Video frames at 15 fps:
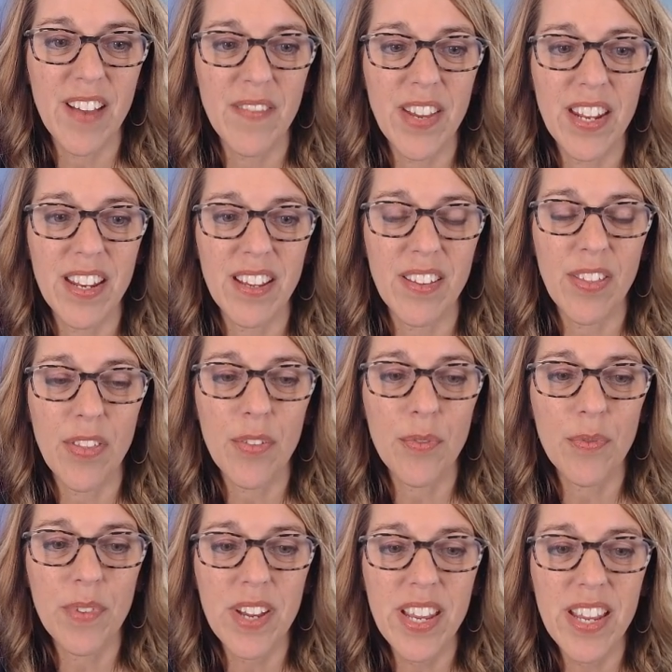of getting
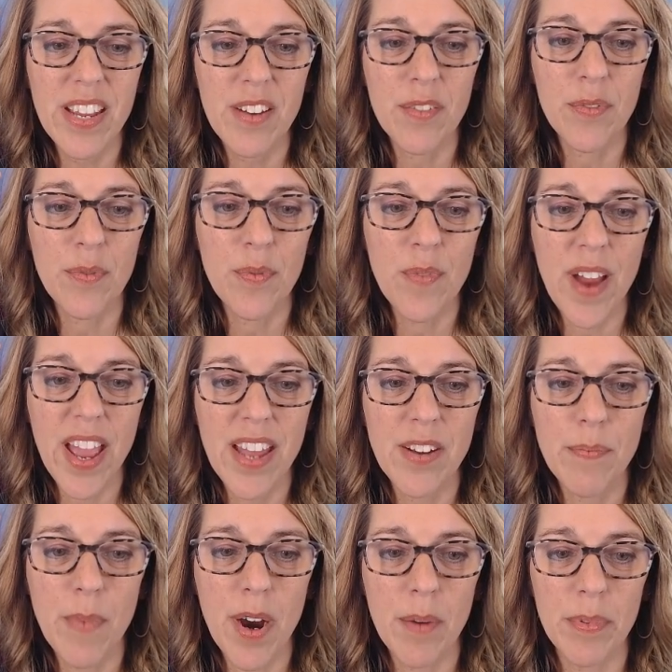three
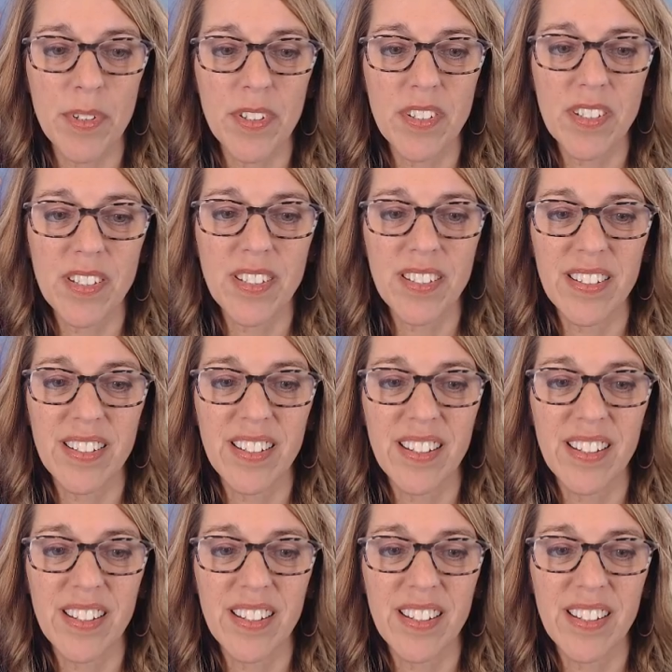red marbles,